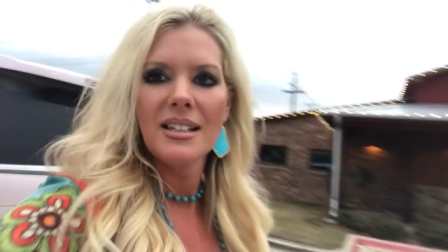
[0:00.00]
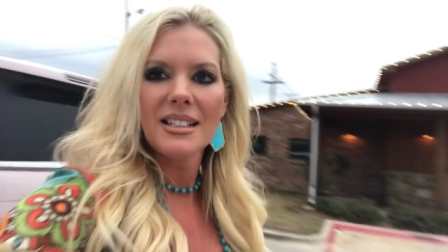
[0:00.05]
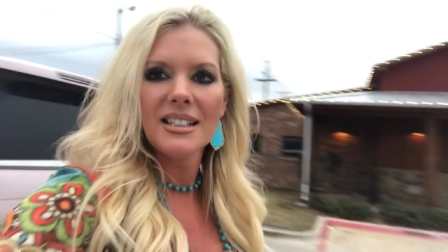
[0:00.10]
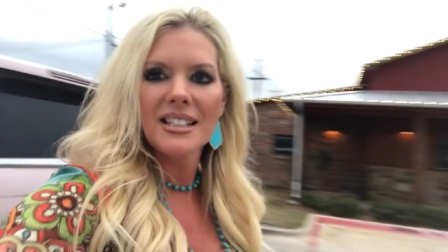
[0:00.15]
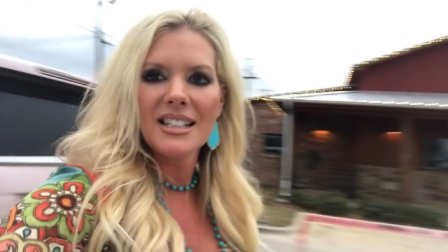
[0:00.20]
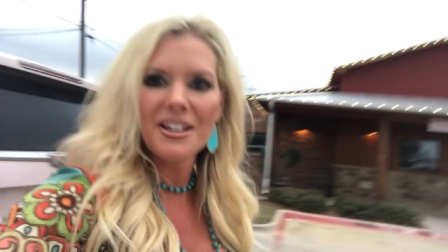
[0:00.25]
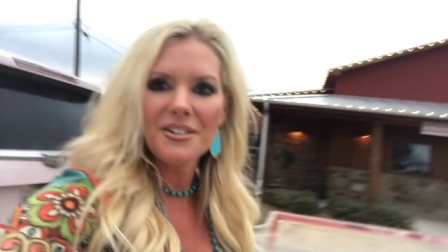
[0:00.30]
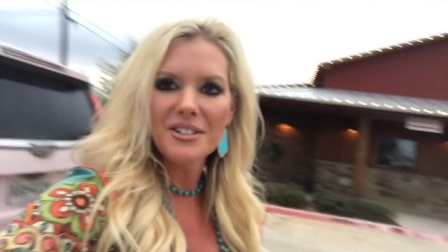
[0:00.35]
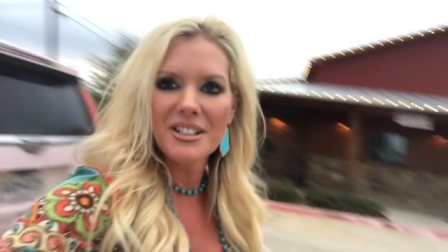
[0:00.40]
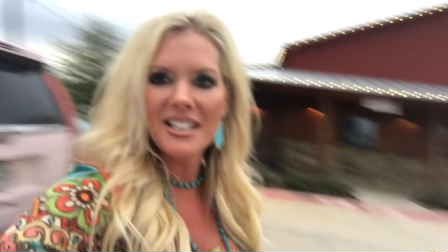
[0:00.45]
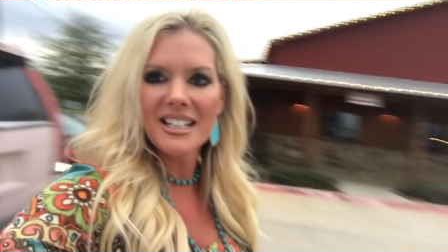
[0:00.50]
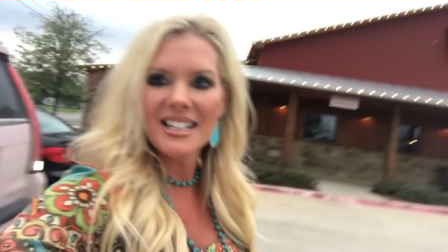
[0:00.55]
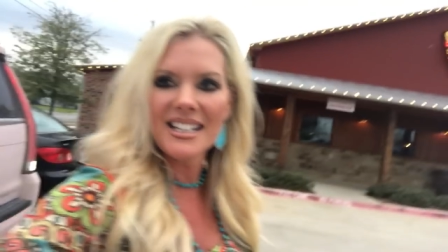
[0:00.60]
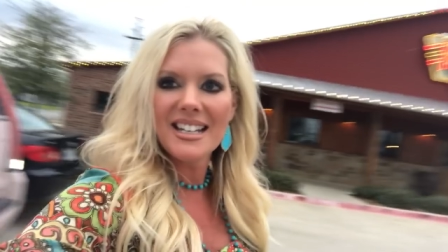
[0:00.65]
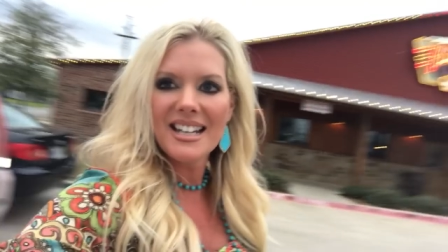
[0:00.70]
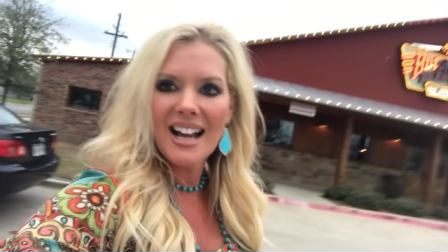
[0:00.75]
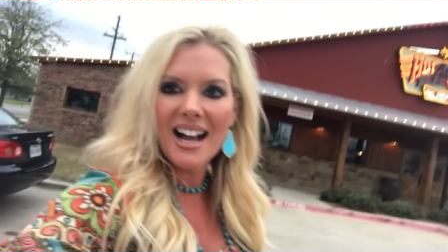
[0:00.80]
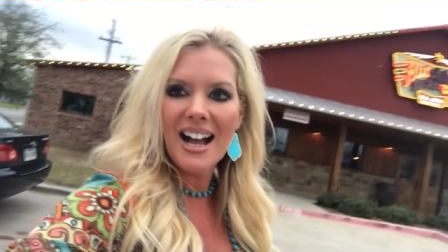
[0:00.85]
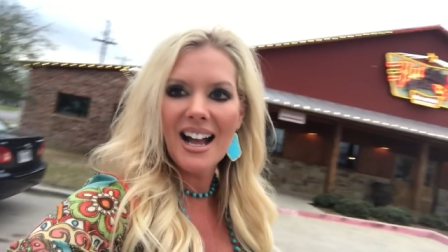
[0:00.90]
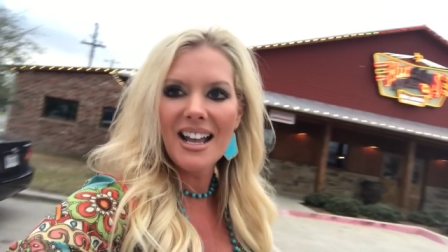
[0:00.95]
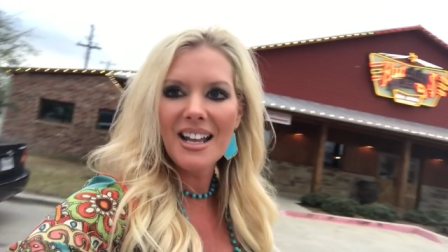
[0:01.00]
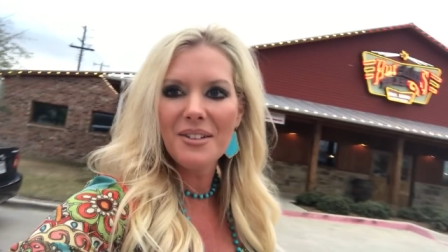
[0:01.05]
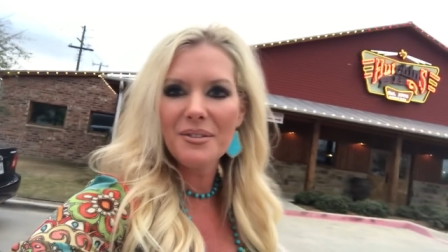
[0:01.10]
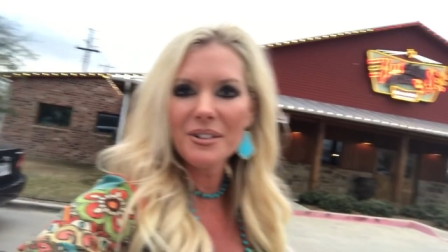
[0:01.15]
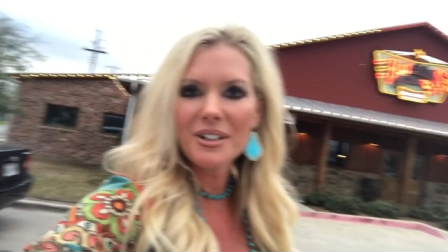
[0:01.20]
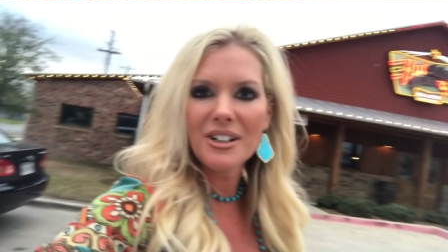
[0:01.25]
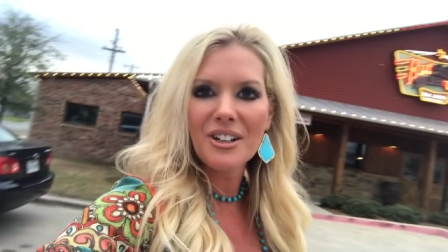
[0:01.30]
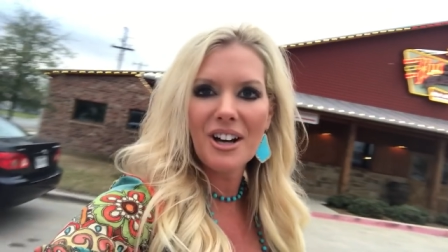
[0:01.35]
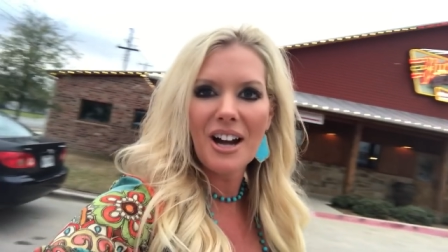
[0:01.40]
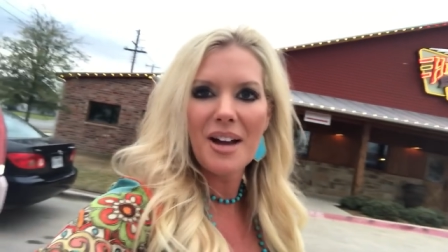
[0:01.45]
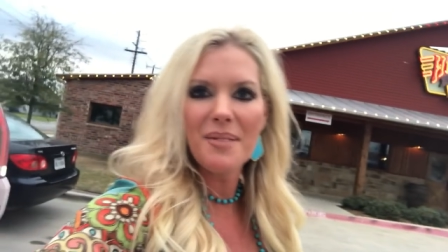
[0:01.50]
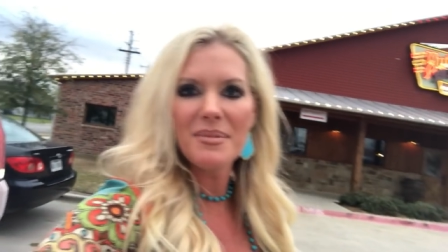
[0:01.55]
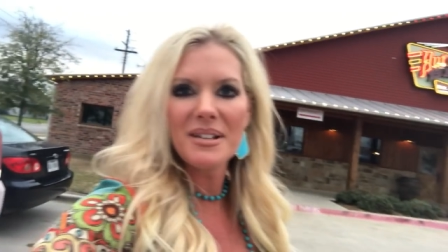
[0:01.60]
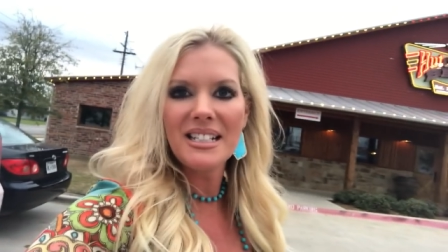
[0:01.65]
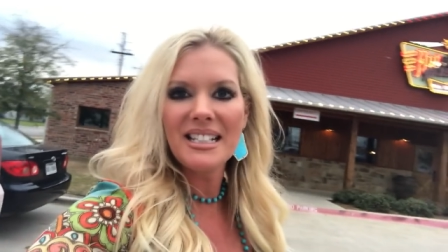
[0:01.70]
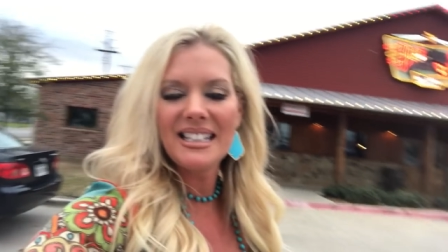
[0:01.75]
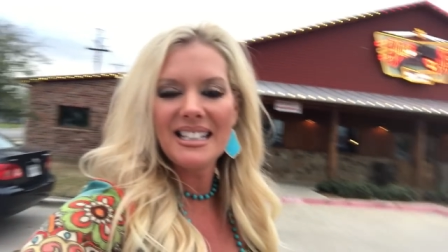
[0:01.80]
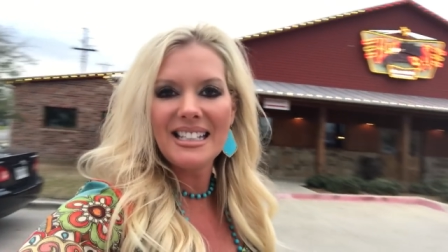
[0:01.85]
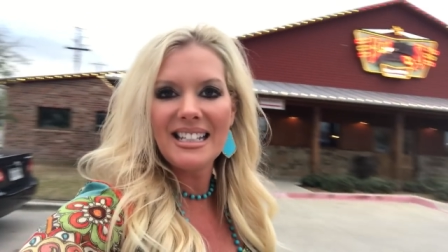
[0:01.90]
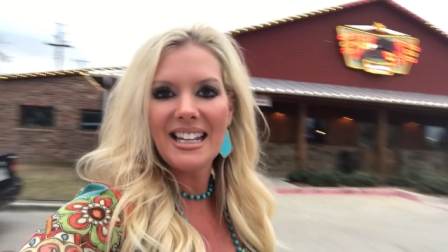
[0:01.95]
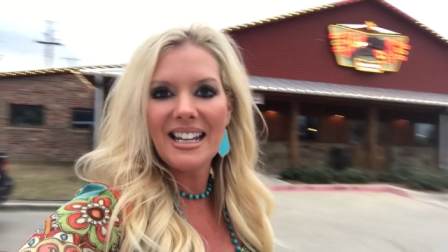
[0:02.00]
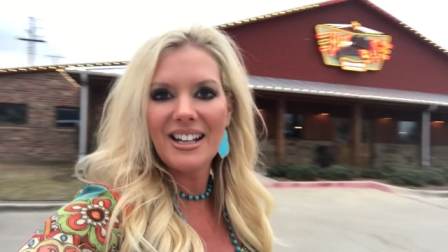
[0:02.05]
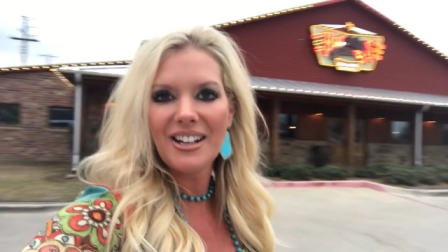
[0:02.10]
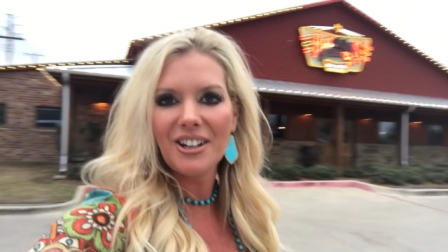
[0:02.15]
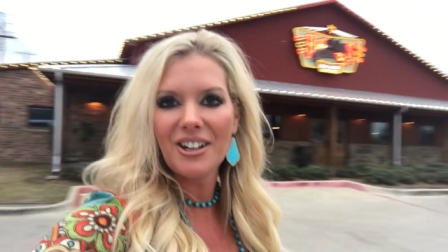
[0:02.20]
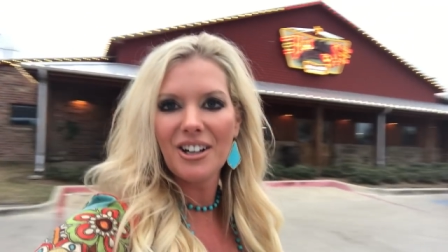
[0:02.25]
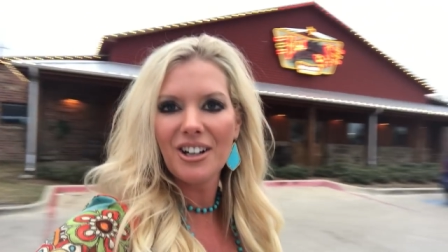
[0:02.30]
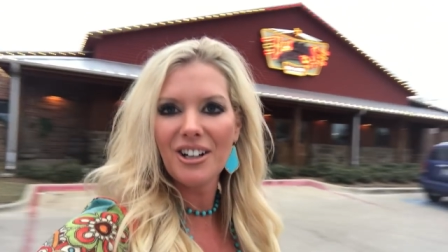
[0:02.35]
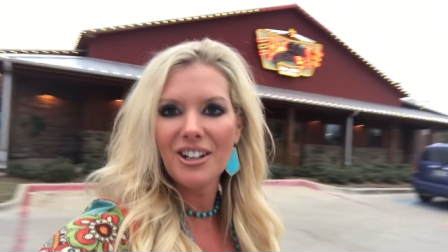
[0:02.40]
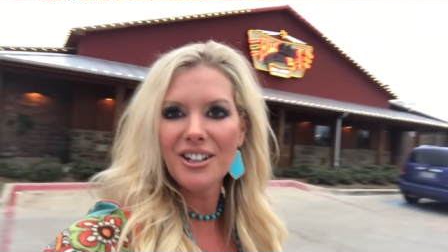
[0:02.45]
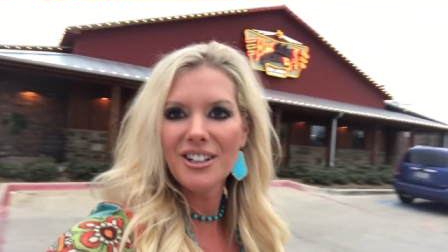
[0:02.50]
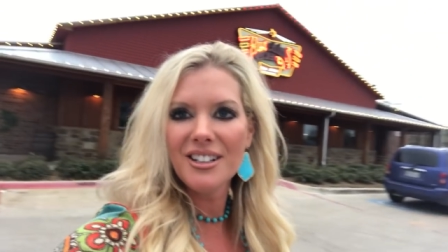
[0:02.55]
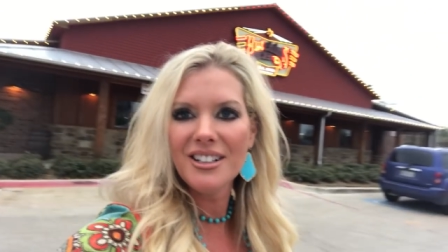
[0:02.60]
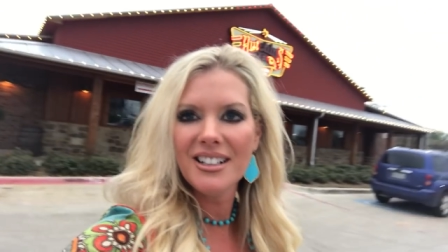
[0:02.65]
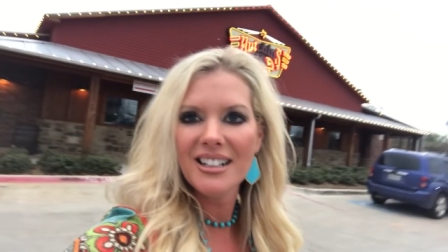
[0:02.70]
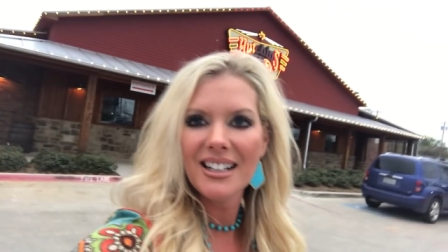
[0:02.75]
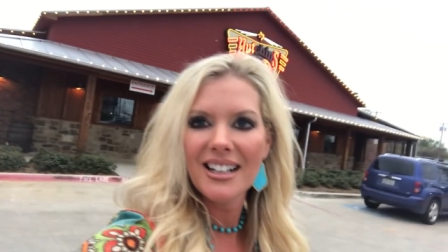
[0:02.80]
So tonight we're grabbing dinner